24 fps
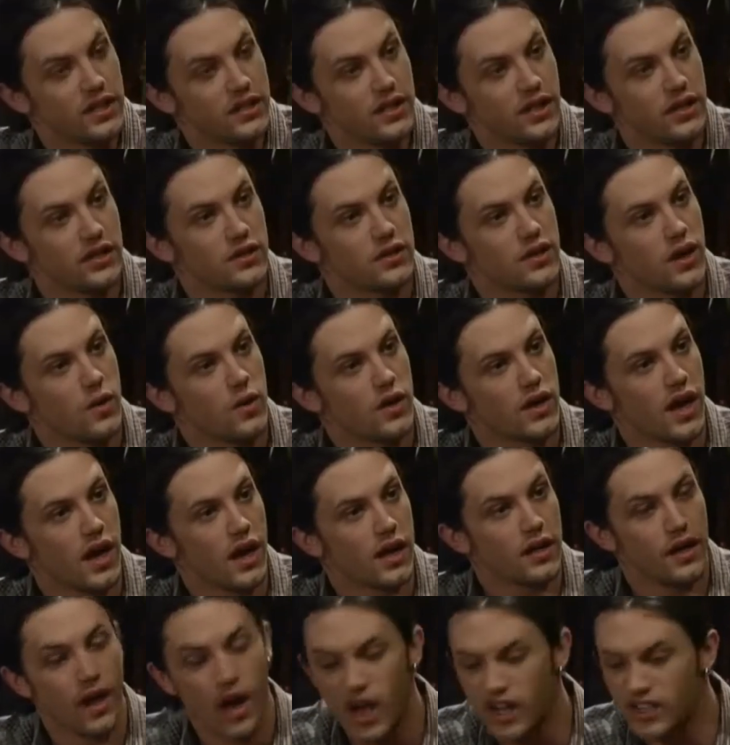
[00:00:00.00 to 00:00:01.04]
there you go
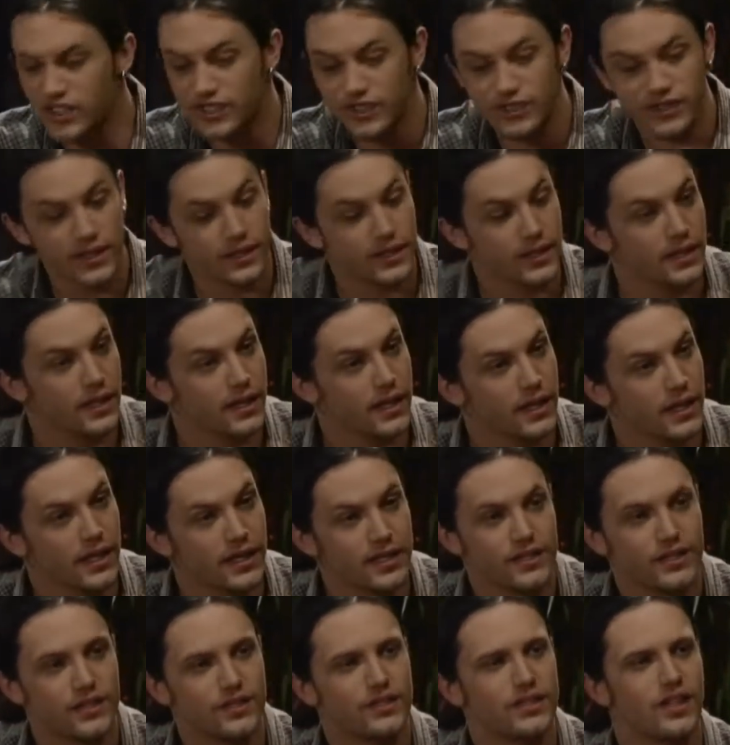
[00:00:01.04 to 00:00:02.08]
again. Hostility.
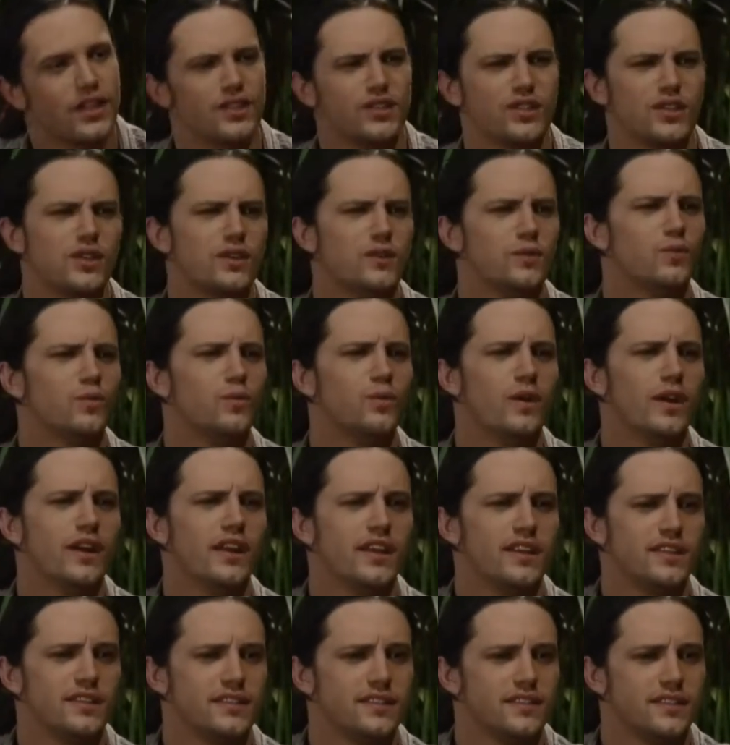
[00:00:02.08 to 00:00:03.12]
It's such a
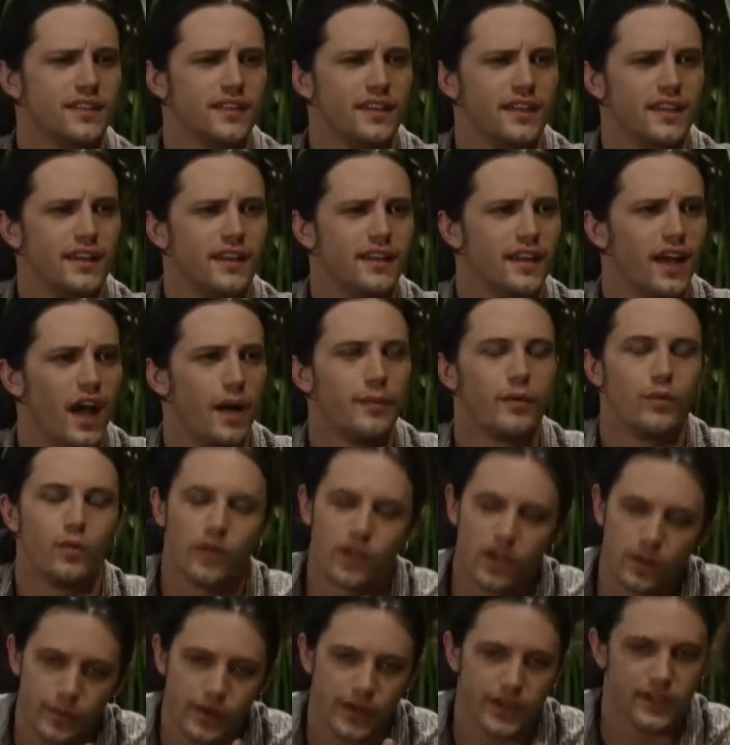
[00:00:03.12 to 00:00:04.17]
waste. I mean,
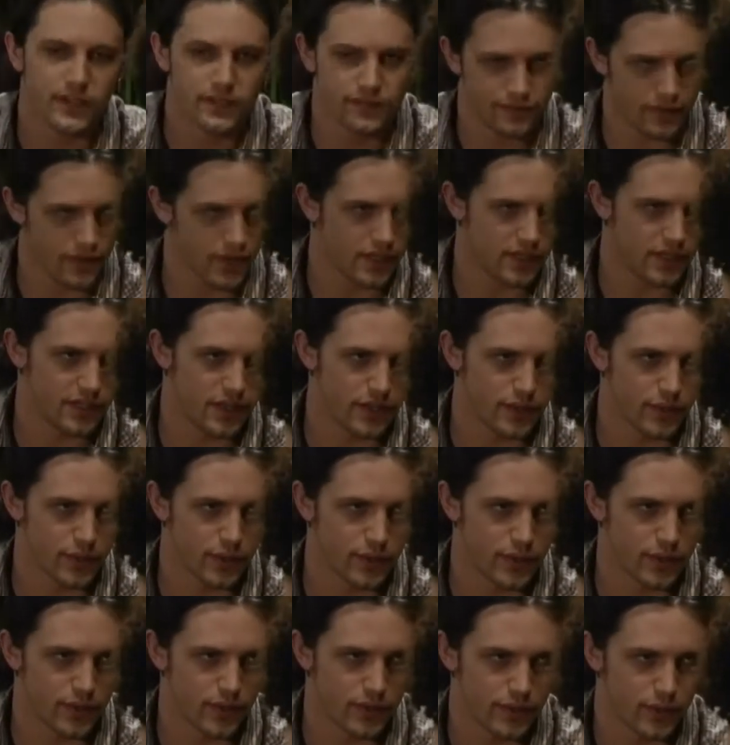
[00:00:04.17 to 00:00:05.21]
where am I going to find another
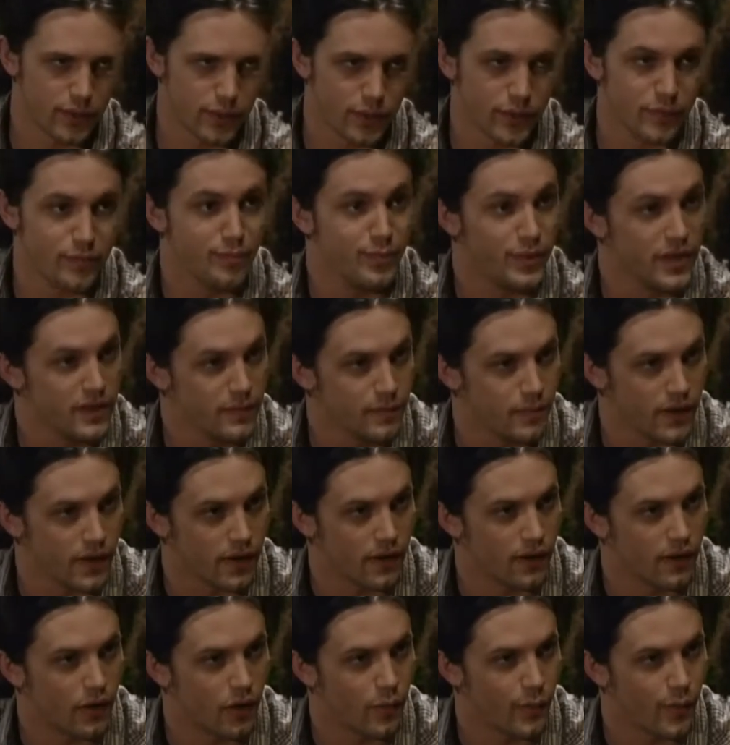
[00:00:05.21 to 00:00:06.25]
girl who can beat me
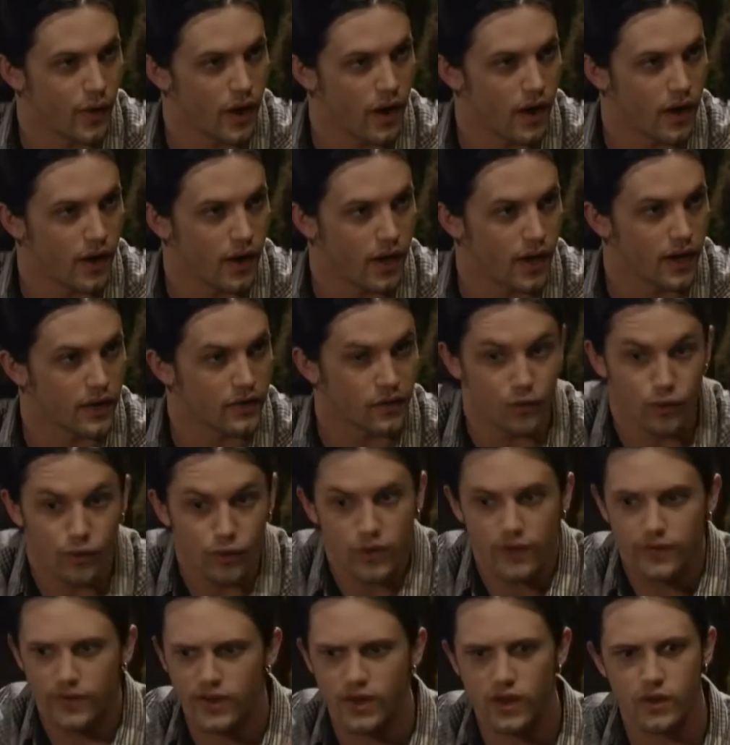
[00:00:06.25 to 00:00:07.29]
at Omaha 8
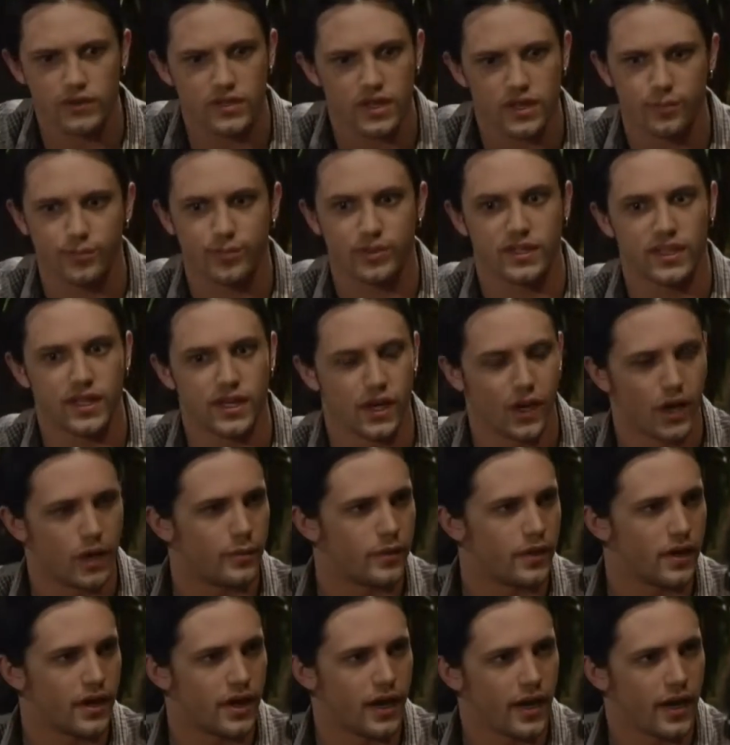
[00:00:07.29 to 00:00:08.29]
or even knows how to play Omaha